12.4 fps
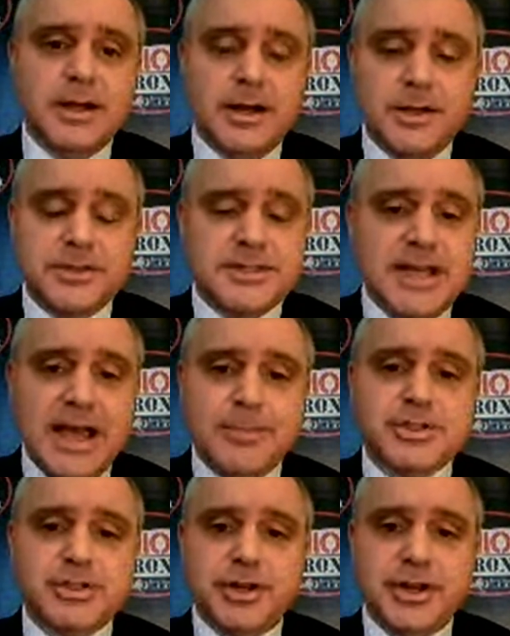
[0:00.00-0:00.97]
Uh, the
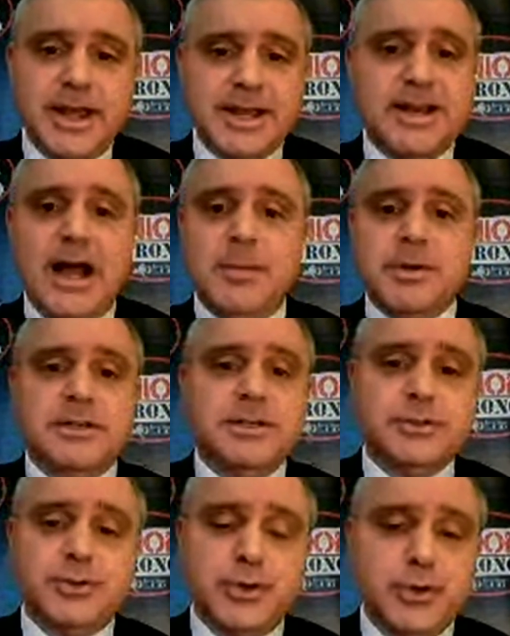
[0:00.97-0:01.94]
damage done
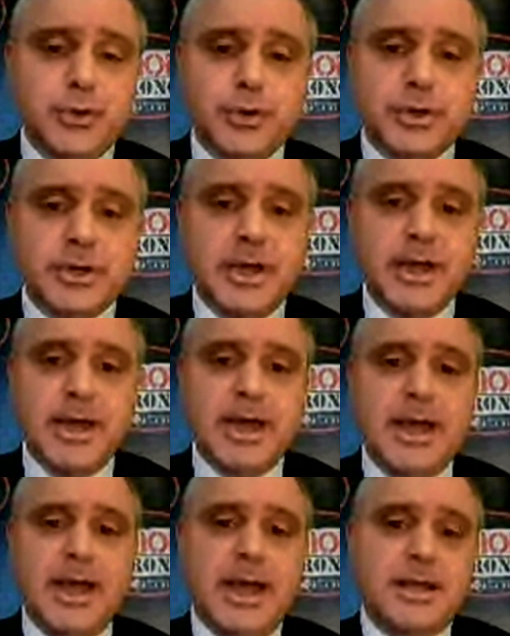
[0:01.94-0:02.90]
economically to New York
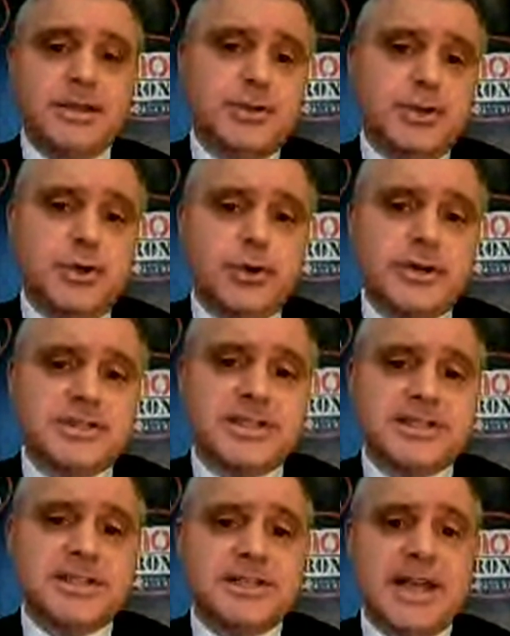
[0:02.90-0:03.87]
and to New
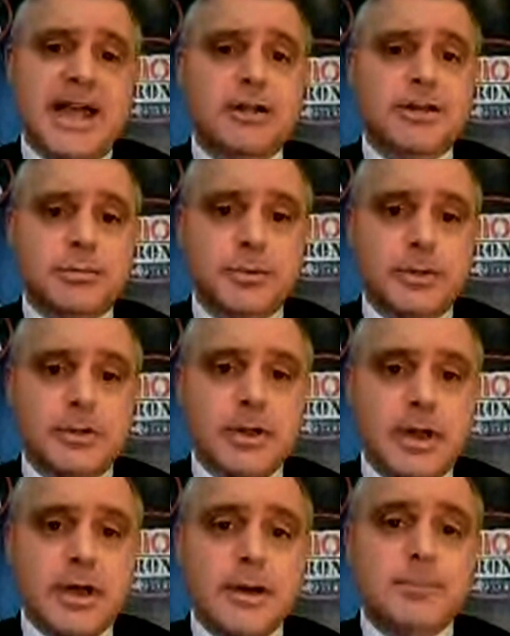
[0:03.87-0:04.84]
Yorkers is incalculable.
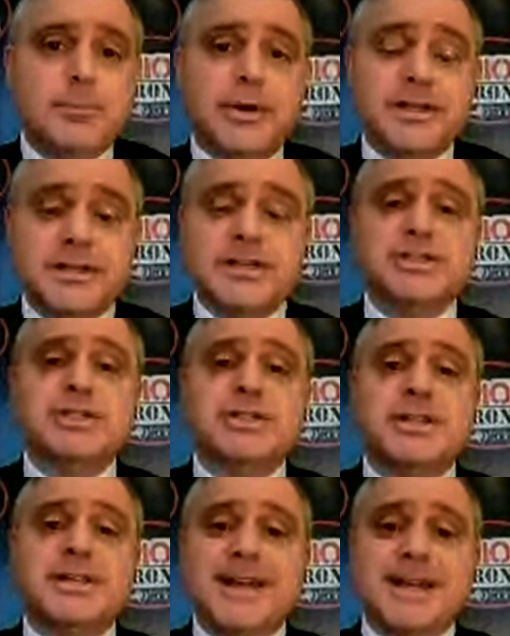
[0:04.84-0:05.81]
But in
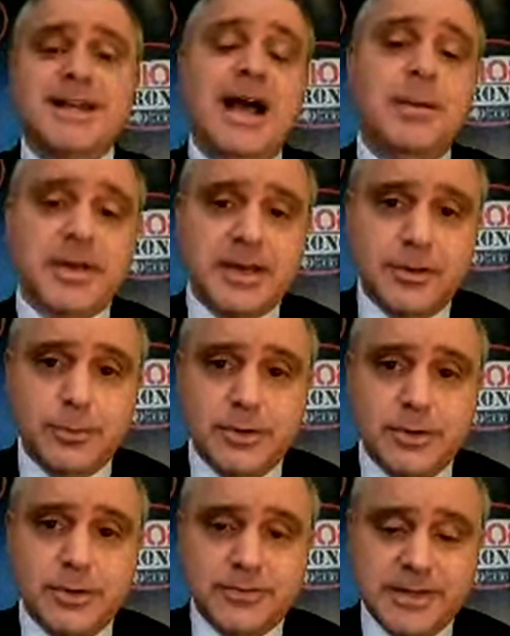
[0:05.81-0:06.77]
addition to the economic hit
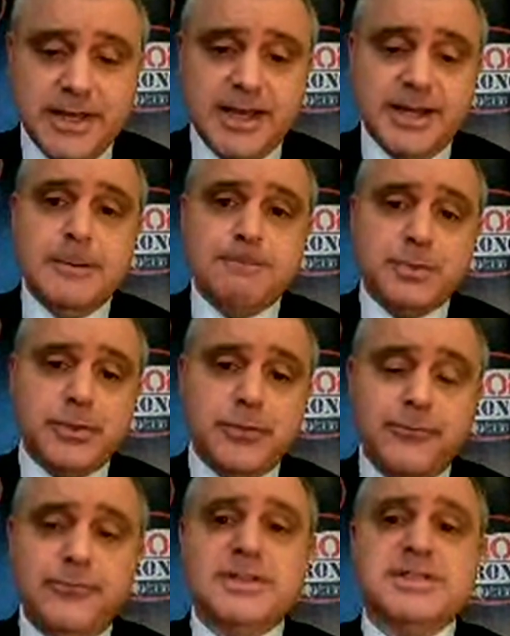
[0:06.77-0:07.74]
we've taken,
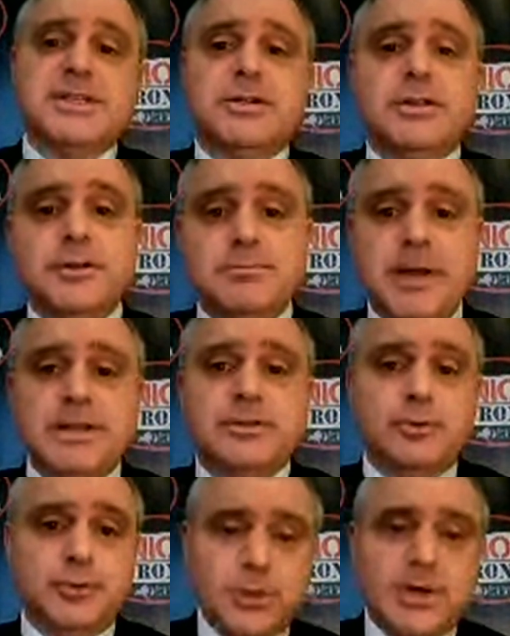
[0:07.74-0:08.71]
physical,
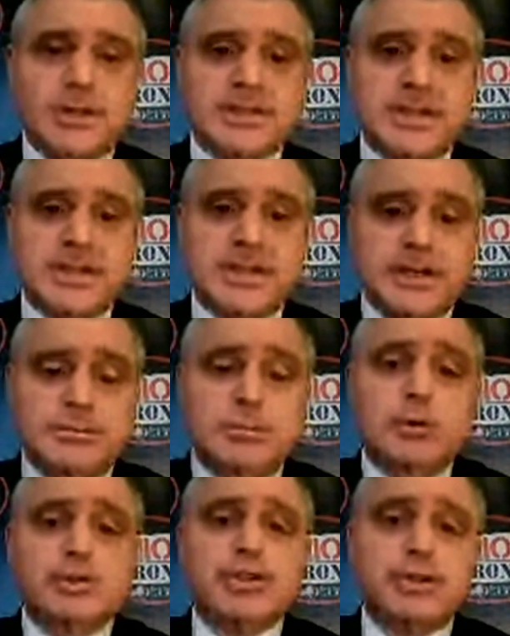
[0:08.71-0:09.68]
as well as the
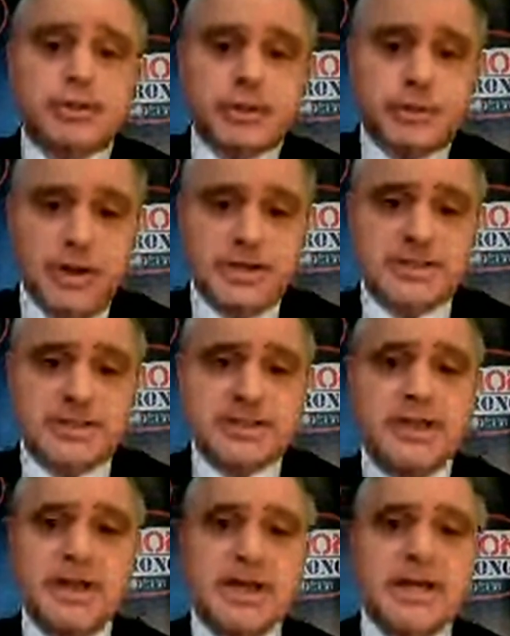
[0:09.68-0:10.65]
emotional
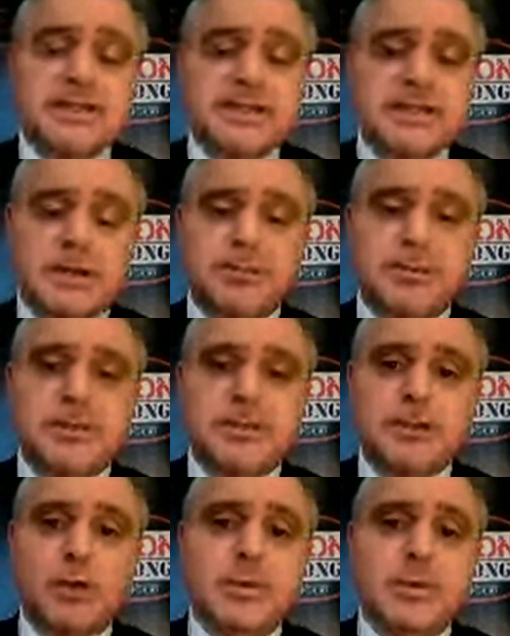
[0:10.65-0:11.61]
stress is something
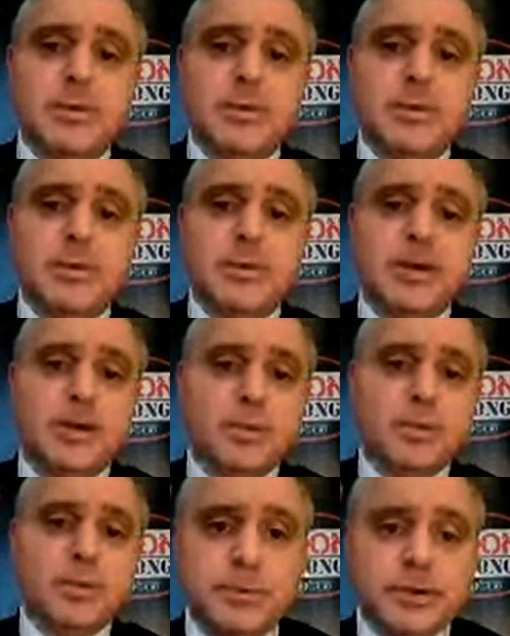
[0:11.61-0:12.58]
so many working people
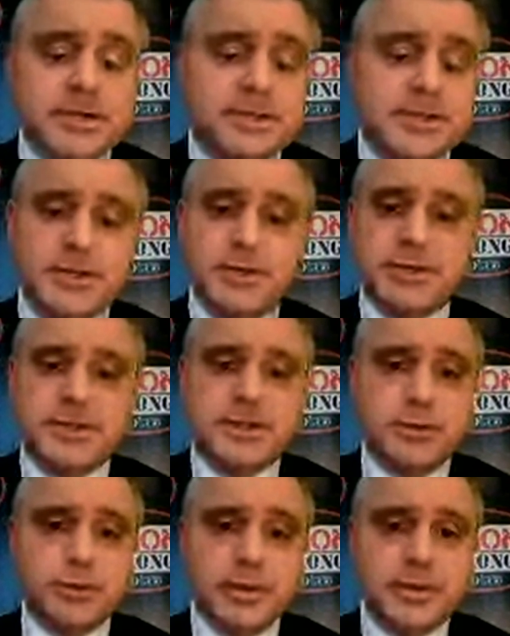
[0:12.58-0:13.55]
continue to
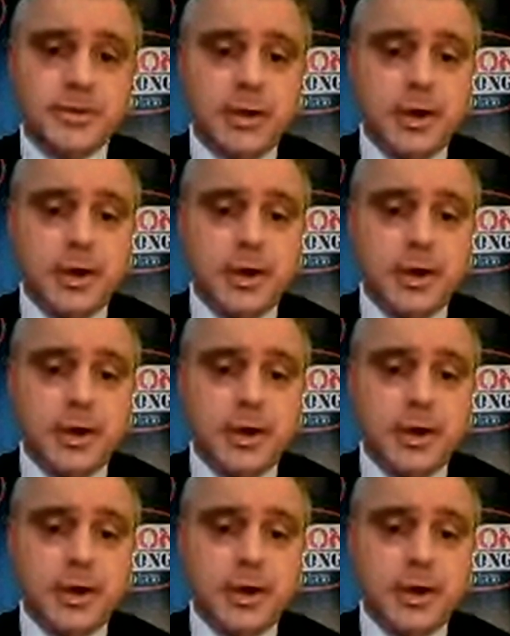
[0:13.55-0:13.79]
deal with.